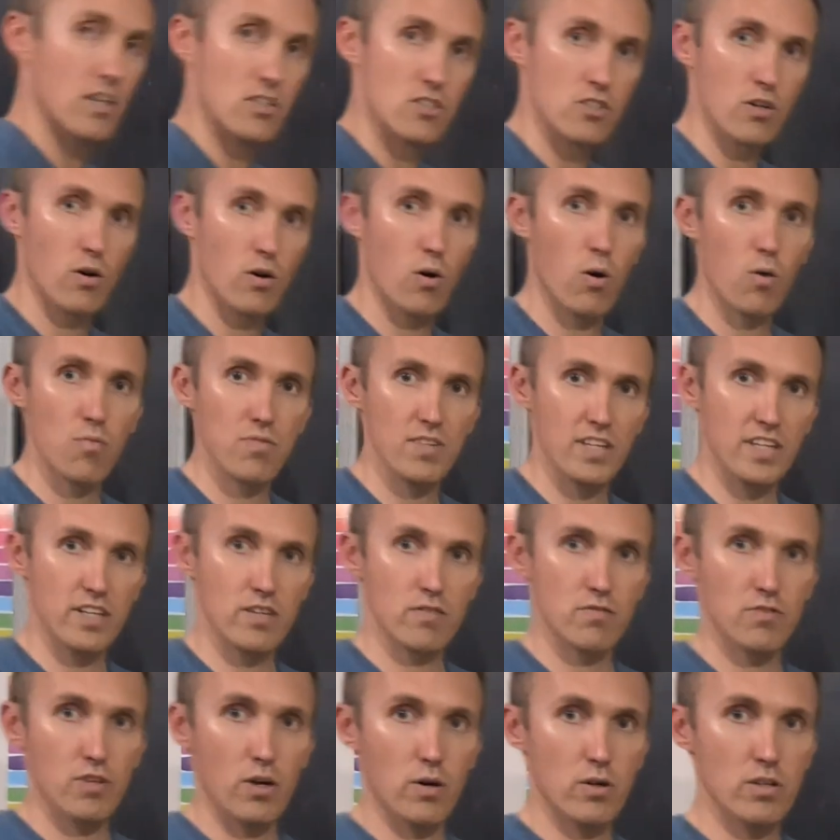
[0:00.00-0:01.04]
So hopefully
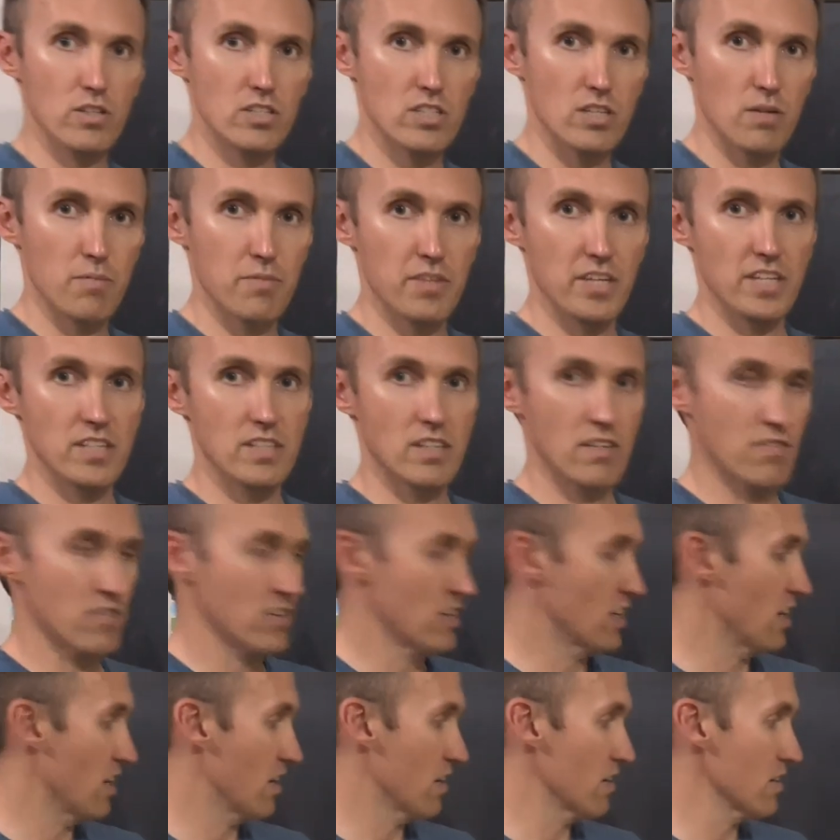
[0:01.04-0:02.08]
you've noticed something
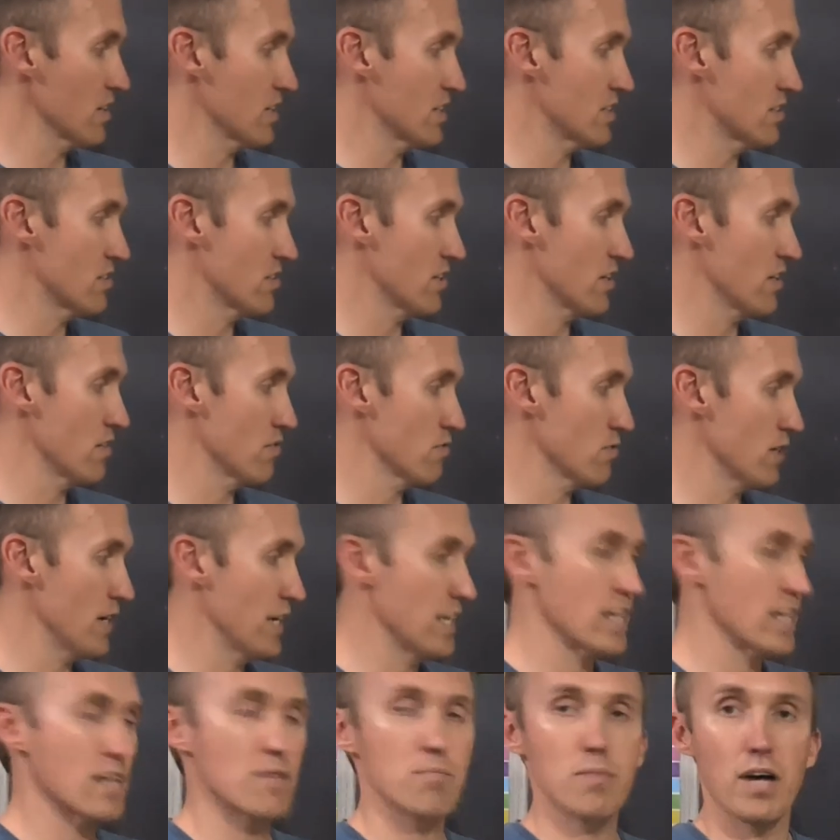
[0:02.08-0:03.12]
different here. Instead of
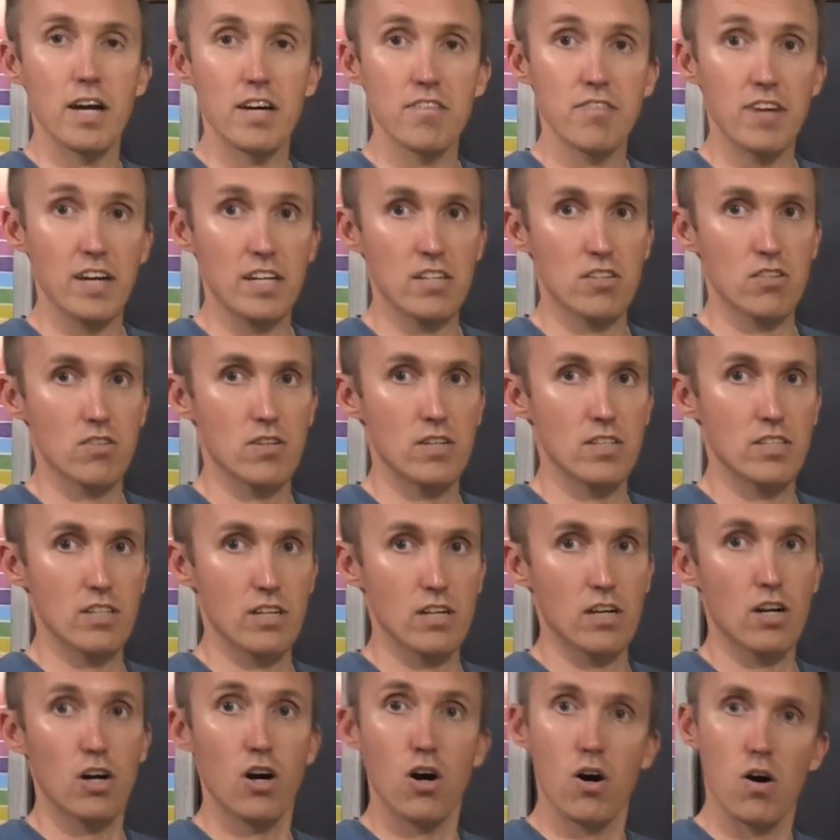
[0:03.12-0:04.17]
writing my vector as a
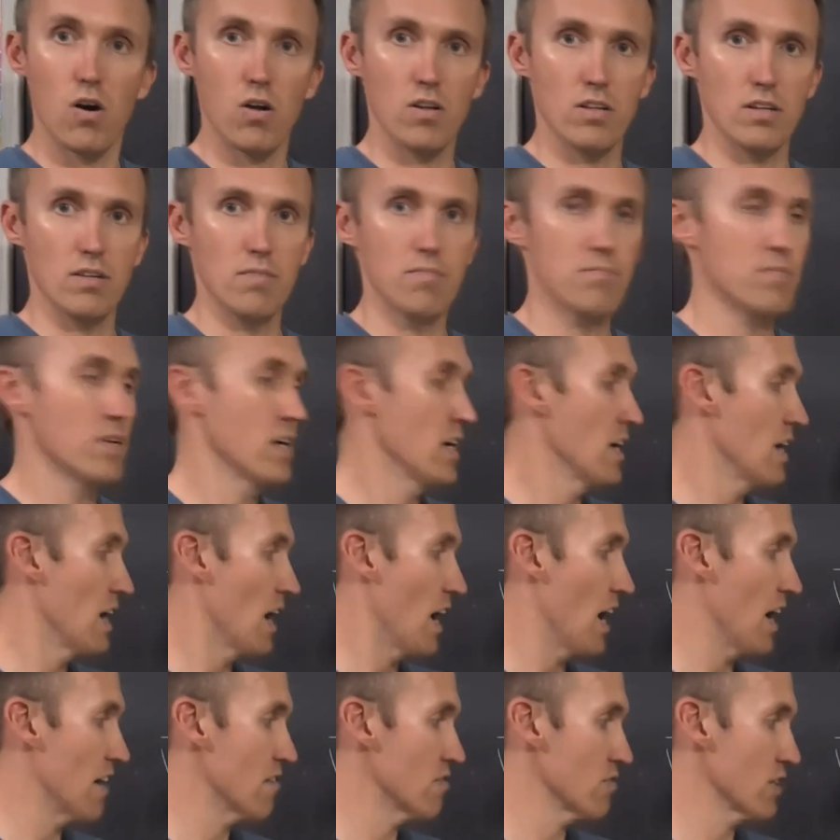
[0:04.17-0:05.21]
column,
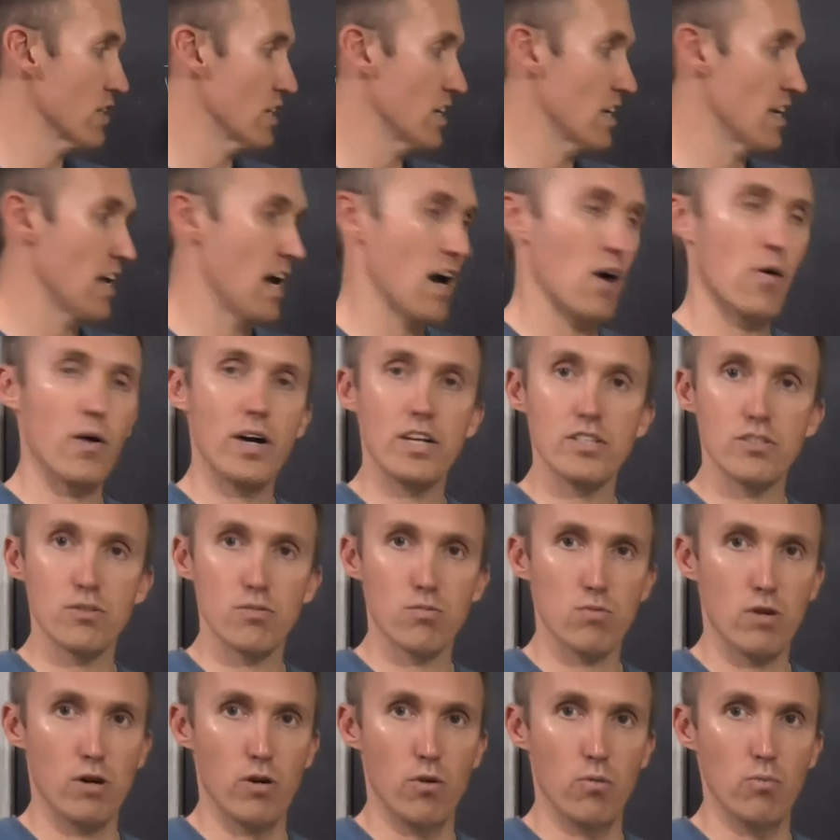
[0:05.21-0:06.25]
I've written it now as a
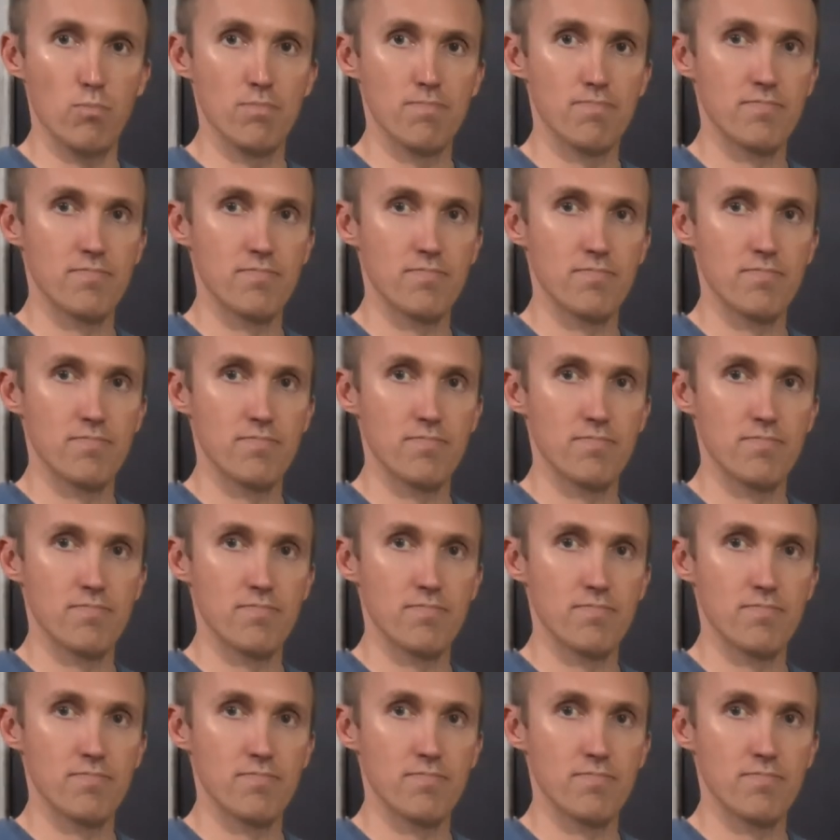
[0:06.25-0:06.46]
row.